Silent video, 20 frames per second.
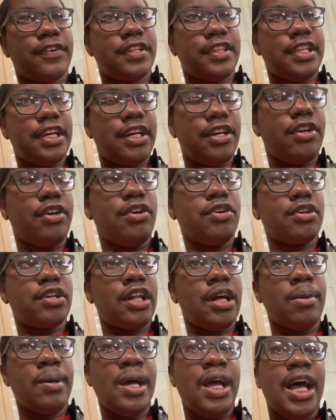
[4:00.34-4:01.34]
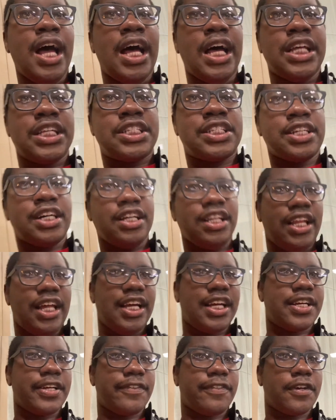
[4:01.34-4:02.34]
their own club, and it's not
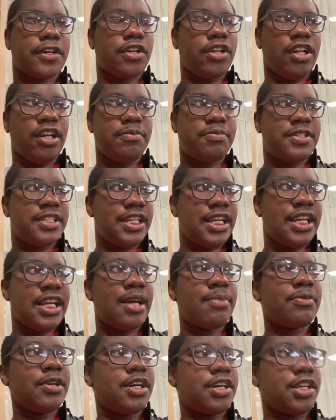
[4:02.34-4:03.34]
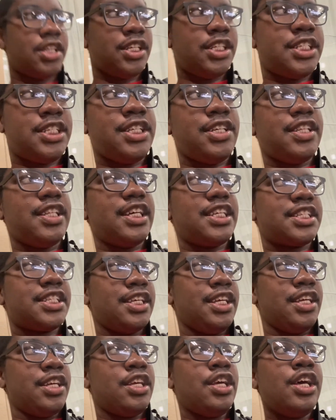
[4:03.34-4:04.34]
like the club saying, I'm not gonna steal that
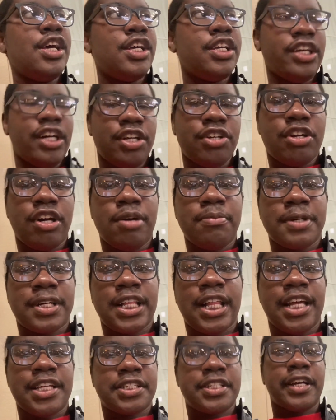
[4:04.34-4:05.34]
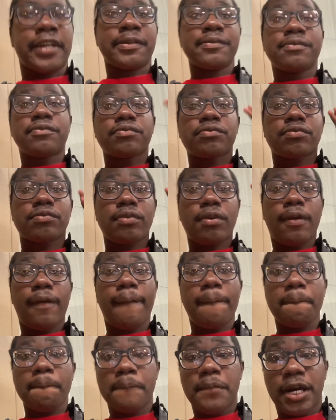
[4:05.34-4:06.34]
saying. Y'all know I'm a class act.
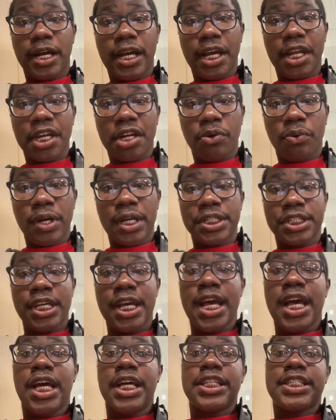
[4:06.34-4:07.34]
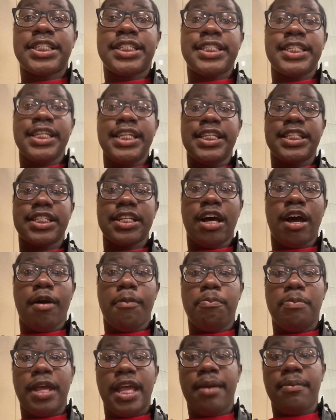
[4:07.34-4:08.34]
But anyways, C's
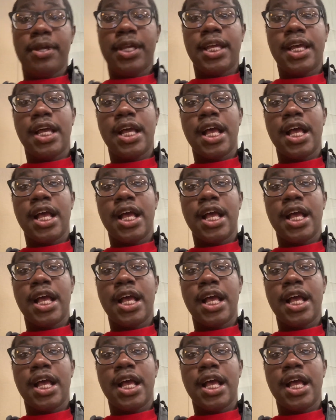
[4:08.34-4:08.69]
up, baby.